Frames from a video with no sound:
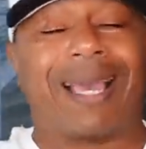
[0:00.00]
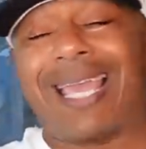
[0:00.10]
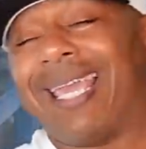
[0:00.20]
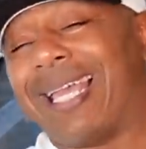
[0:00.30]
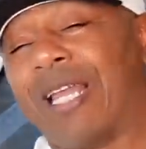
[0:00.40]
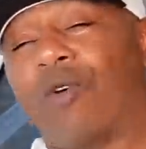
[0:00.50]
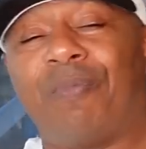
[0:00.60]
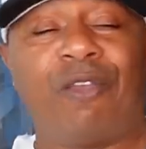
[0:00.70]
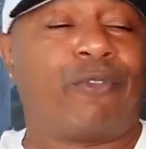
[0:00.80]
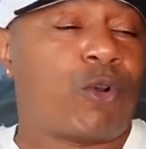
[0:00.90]
I ain't got no
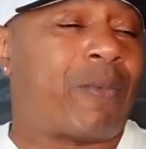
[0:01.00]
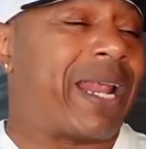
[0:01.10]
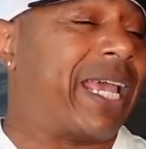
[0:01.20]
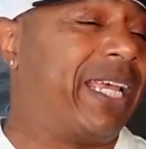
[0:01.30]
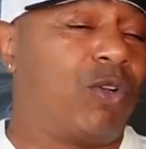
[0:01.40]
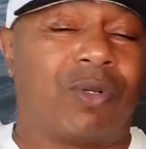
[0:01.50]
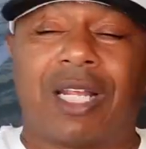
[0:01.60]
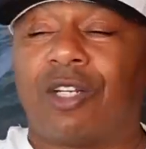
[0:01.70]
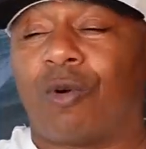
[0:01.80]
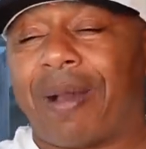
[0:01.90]
beef with nobody, I ain't doing
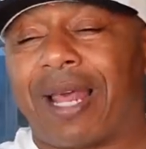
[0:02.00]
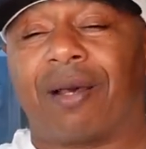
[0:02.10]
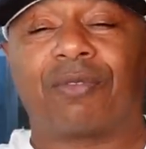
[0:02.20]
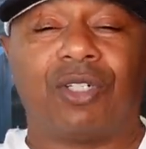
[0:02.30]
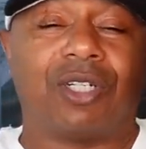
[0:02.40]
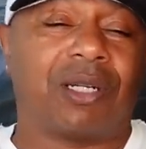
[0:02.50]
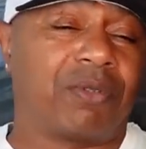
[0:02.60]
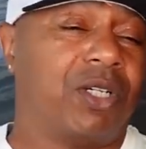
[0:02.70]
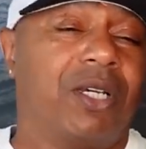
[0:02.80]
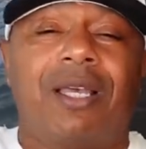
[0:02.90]
nothing nobody, I'm good,
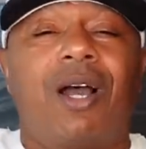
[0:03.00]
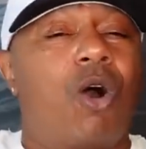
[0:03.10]
I'm good.